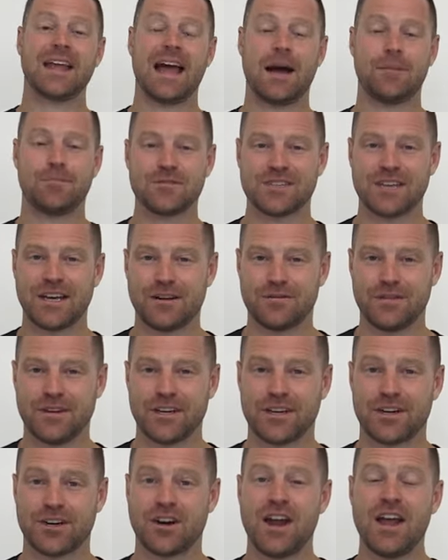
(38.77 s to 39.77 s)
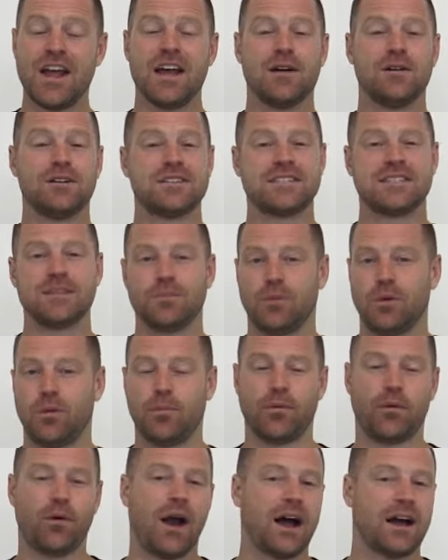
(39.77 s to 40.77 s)
Apple cider vinegar simple
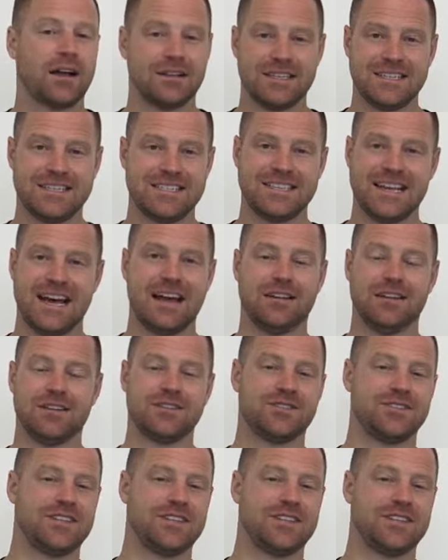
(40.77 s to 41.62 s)
broccoli salads.